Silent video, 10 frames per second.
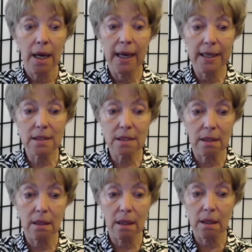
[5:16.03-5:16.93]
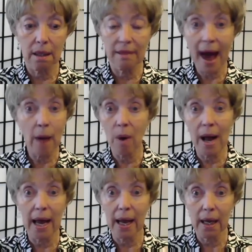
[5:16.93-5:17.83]
it's that
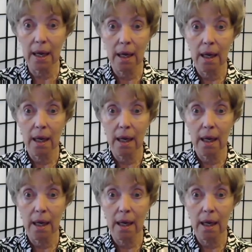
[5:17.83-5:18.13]
way